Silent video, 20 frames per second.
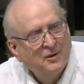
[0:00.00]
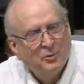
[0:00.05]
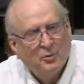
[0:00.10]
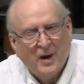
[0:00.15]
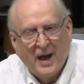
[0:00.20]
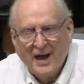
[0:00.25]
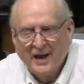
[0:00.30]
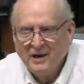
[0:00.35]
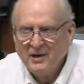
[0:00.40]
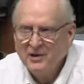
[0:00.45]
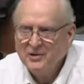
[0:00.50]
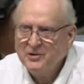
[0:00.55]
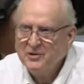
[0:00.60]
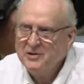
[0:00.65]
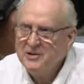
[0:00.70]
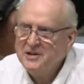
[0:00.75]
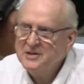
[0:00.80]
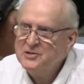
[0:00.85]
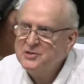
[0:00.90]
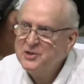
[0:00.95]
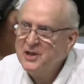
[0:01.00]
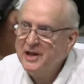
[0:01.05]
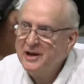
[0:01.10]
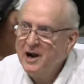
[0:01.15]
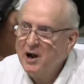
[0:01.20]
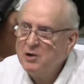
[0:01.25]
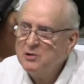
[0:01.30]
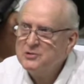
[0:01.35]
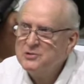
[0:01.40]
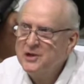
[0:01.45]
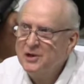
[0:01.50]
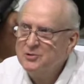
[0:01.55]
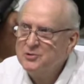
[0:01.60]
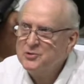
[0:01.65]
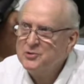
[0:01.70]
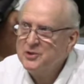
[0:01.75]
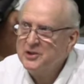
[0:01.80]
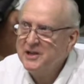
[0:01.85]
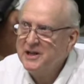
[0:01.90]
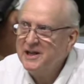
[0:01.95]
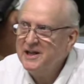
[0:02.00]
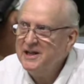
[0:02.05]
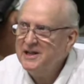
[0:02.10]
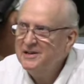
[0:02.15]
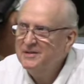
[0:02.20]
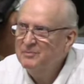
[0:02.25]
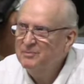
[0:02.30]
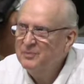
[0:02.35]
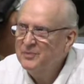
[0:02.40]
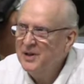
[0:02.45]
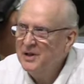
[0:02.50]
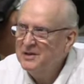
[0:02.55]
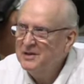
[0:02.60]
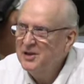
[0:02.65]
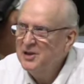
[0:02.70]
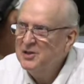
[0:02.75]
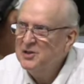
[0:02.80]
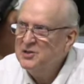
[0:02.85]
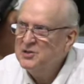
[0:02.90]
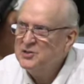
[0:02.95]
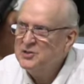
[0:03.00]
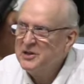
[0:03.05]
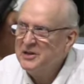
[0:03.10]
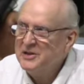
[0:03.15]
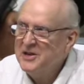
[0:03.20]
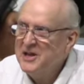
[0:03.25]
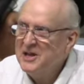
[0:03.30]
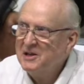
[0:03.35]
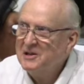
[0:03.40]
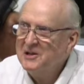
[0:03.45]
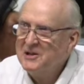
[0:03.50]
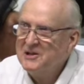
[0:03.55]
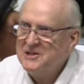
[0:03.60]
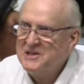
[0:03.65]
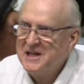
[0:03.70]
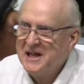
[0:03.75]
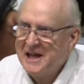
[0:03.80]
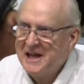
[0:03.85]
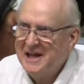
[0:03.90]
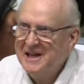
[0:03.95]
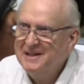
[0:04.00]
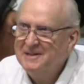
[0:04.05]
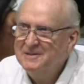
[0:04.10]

Right under it, it said also, see, senility.